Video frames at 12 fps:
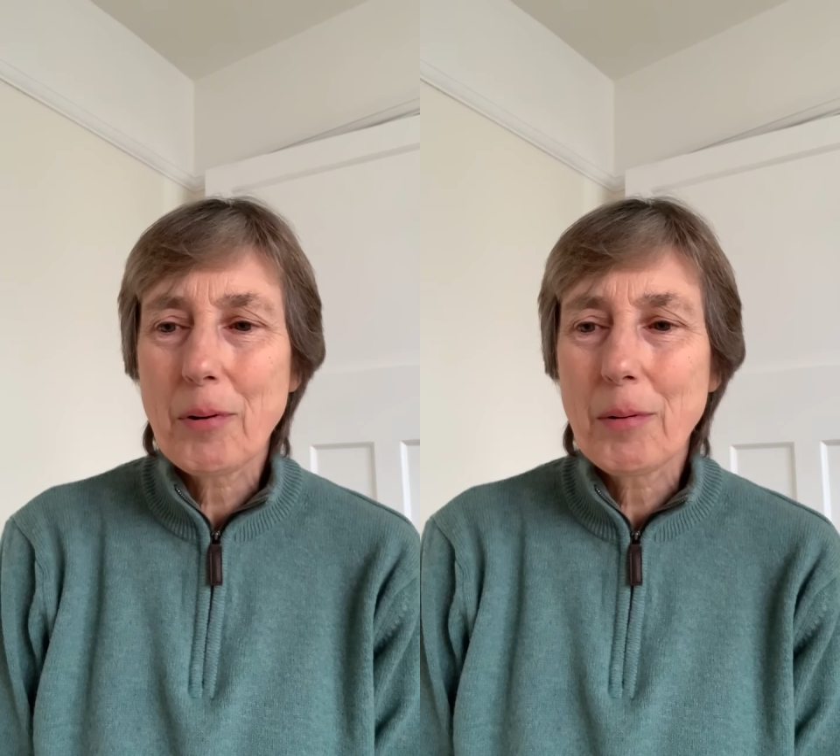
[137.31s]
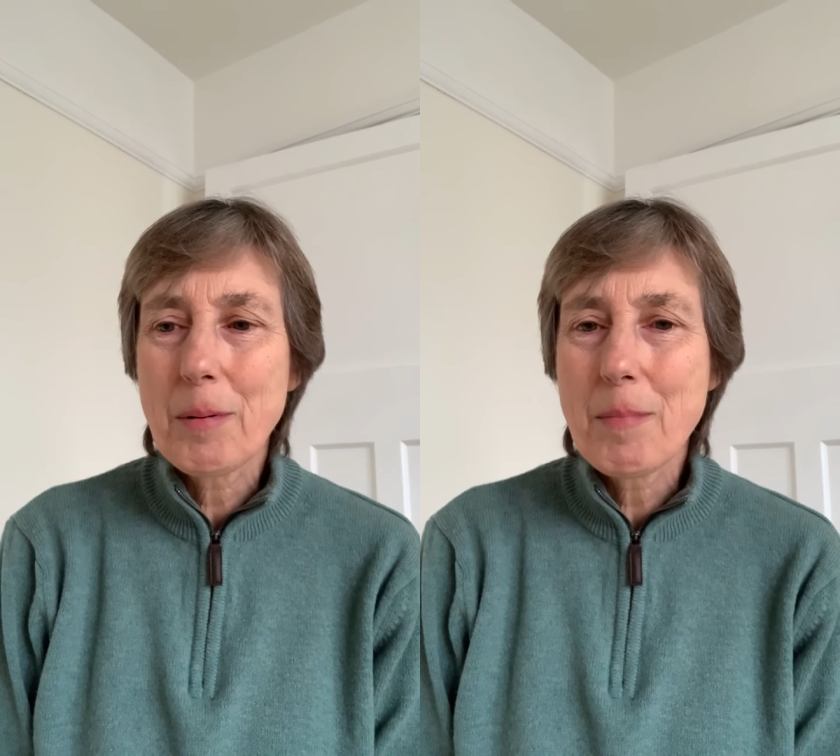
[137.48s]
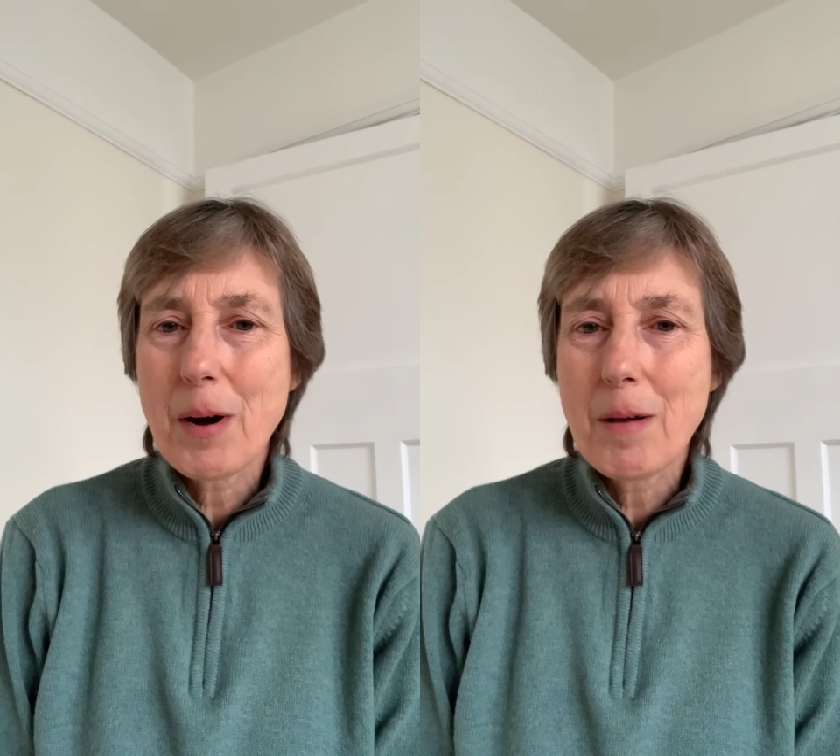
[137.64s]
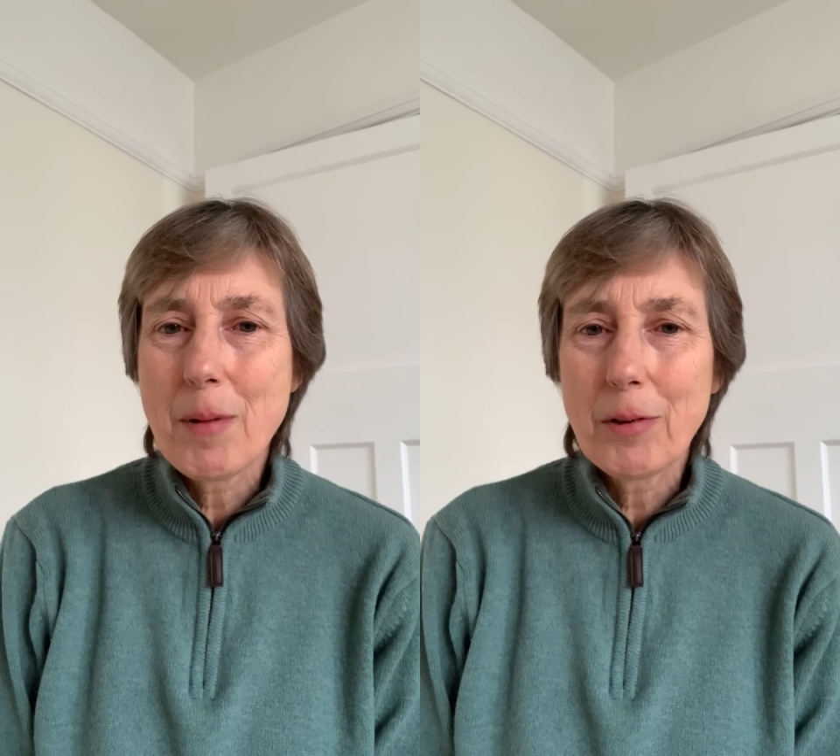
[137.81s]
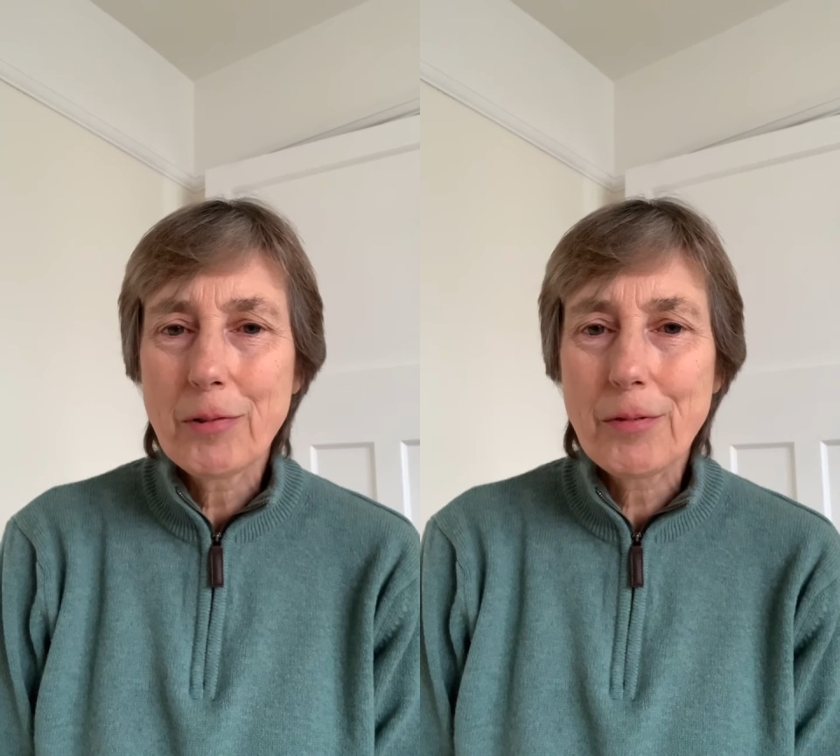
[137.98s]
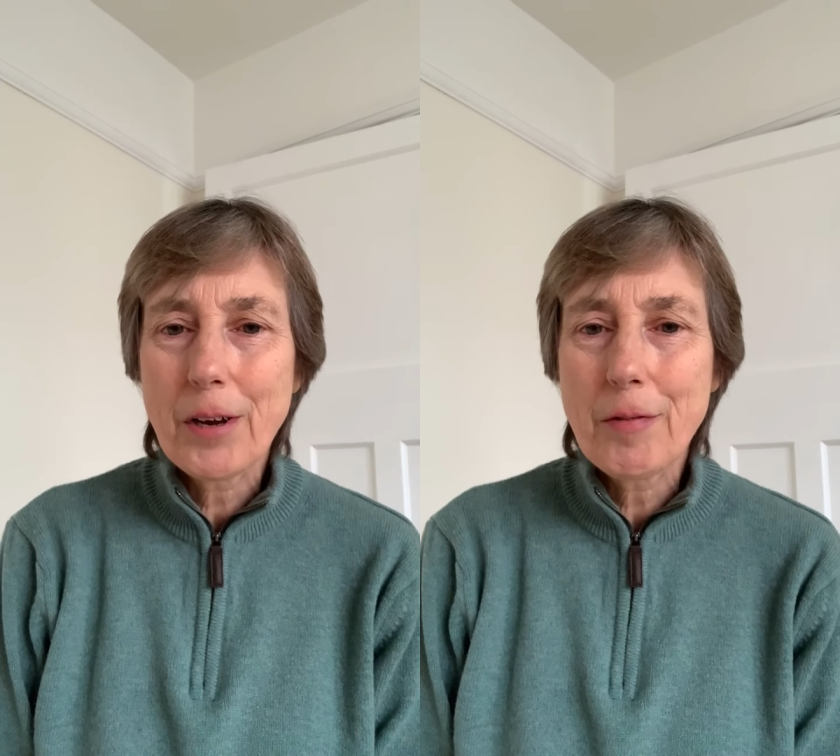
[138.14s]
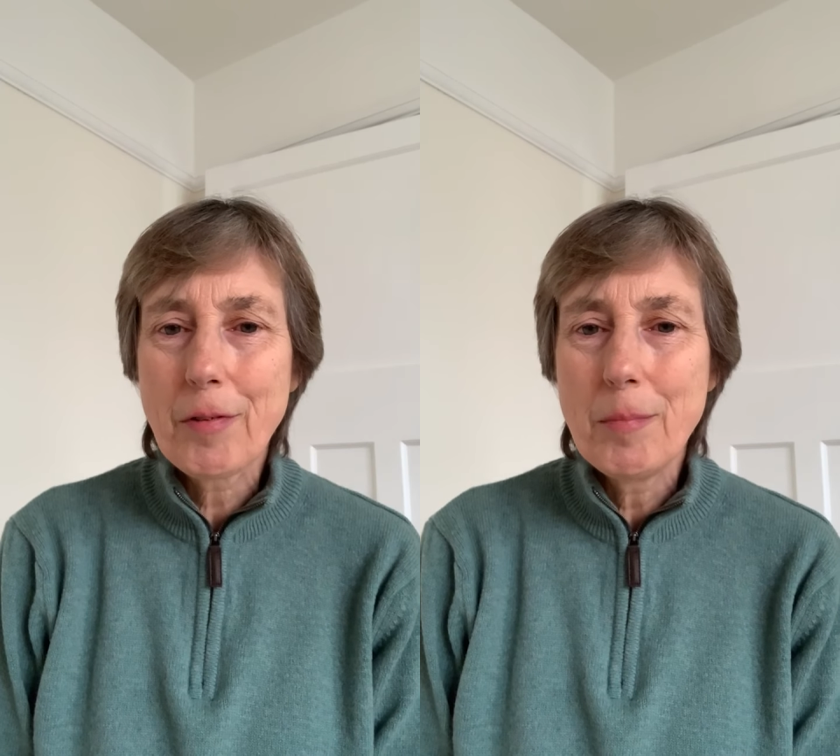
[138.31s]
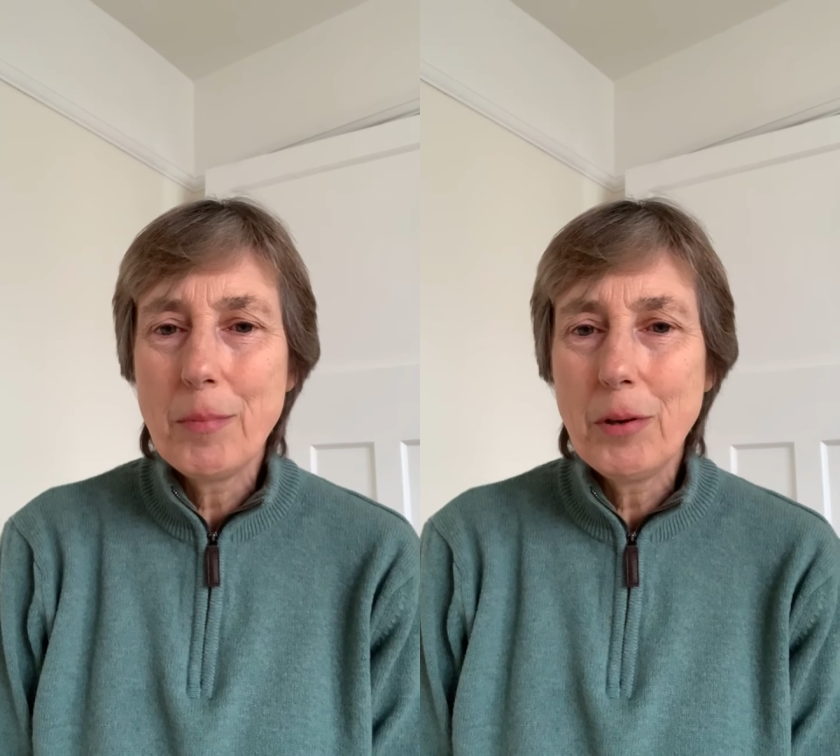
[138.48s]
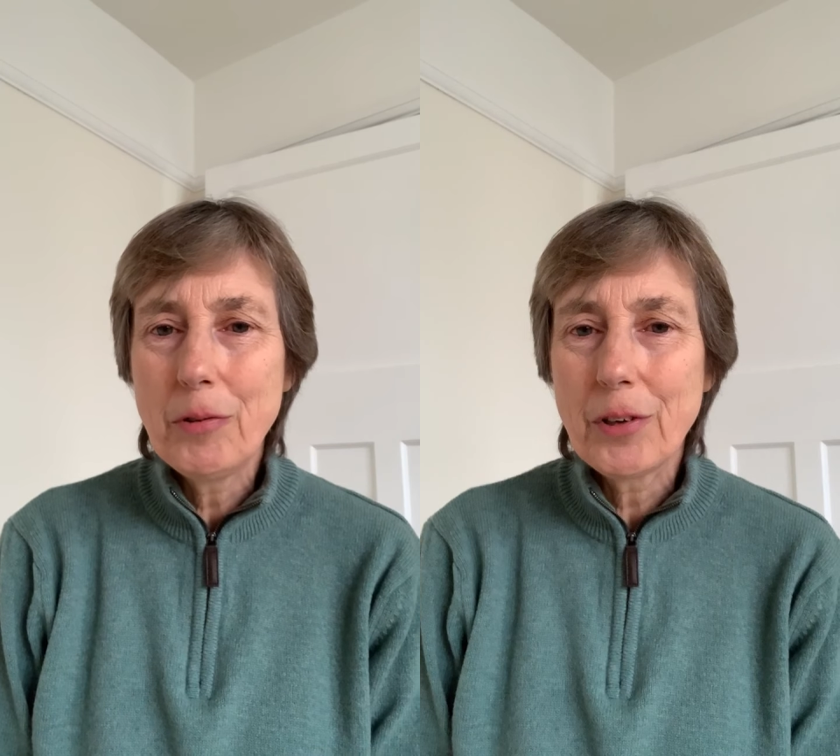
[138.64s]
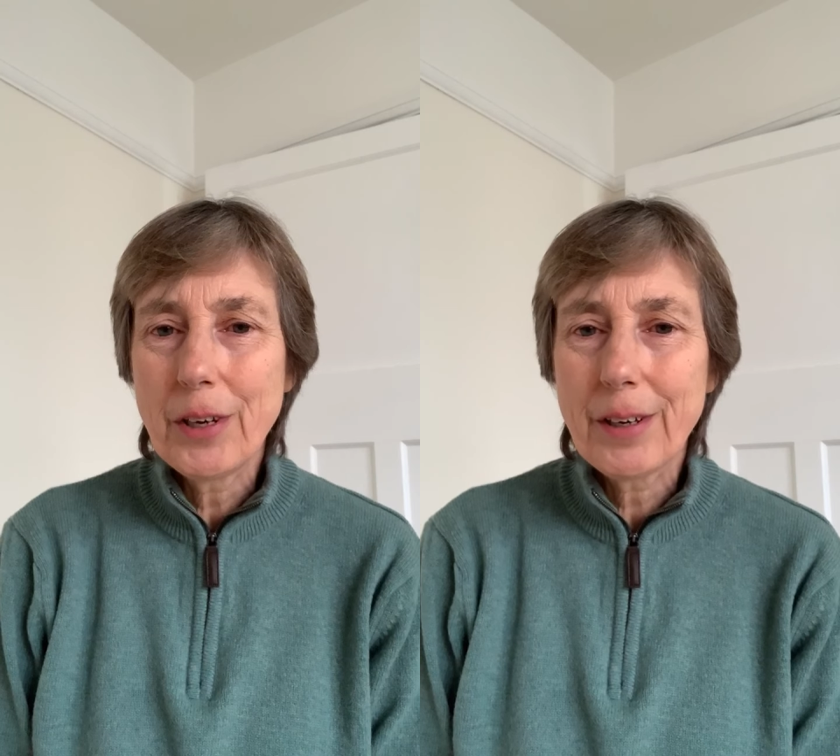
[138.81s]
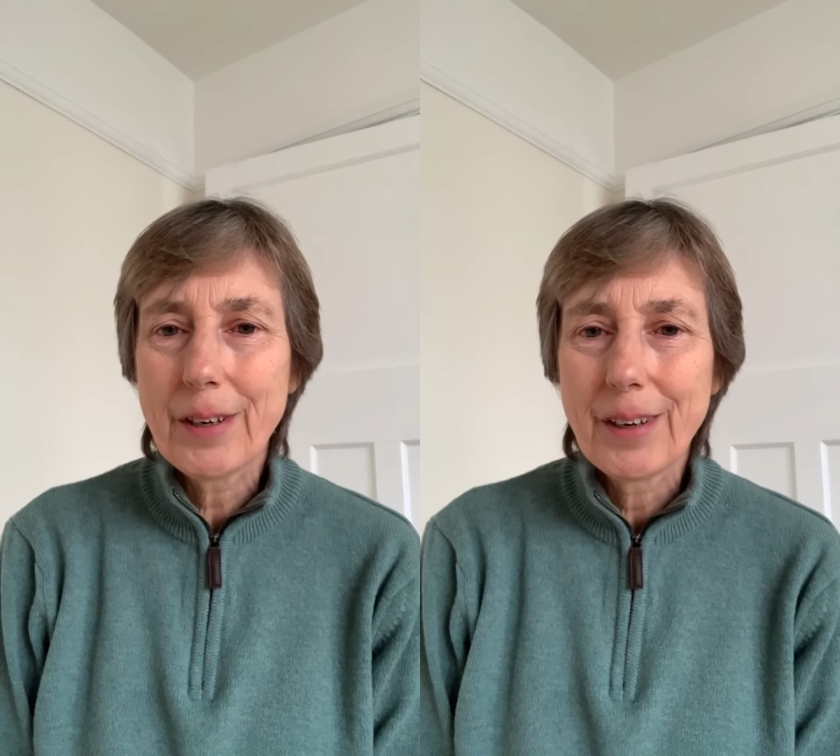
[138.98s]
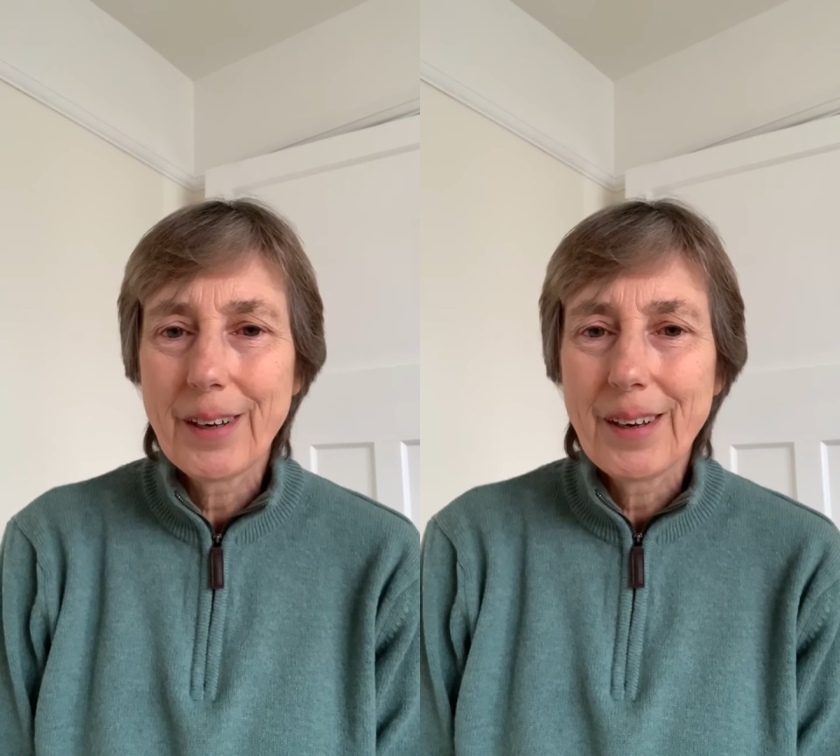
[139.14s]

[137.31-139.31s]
probably my most favourite music